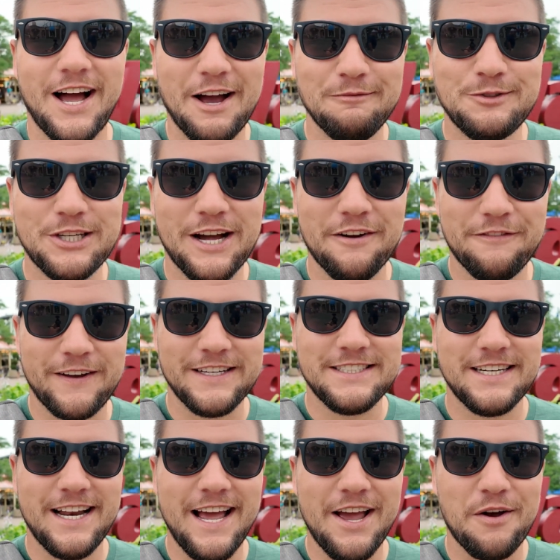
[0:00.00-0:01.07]
I'm Jeff, and
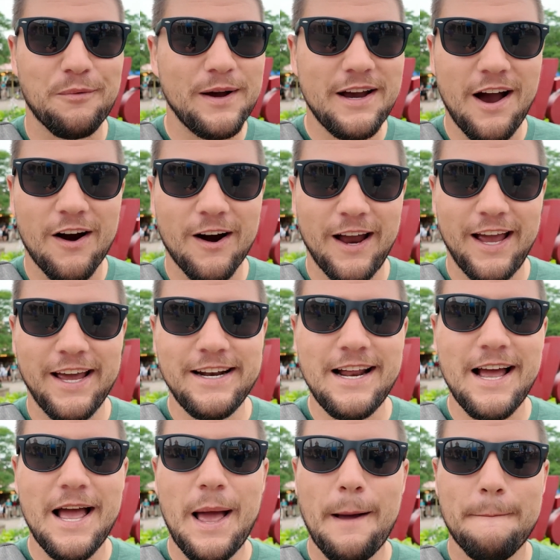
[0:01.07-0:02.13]
today we are
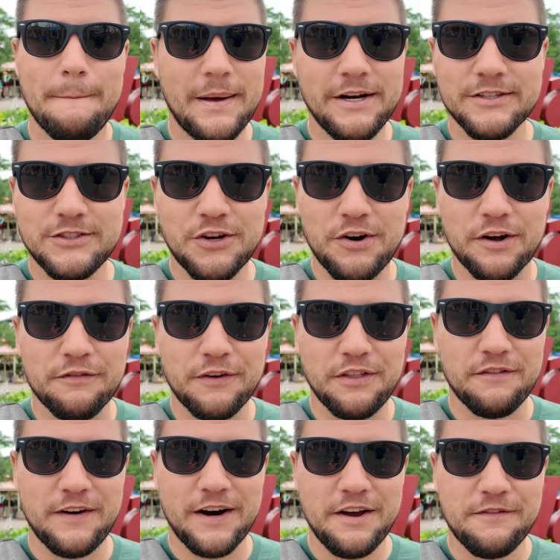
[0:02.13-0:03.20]
in Minnesota for
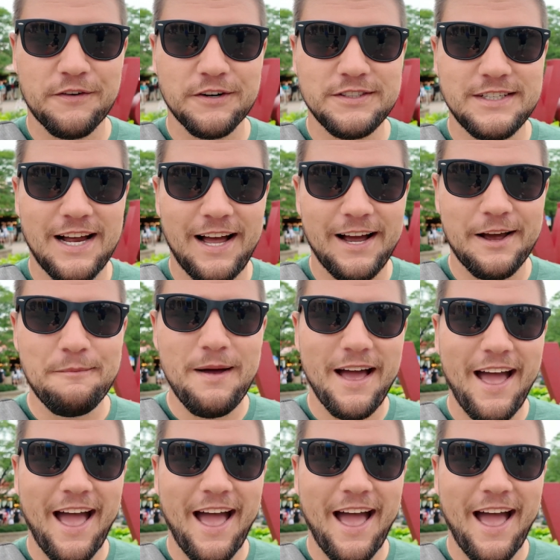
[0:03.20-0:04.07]
the very first time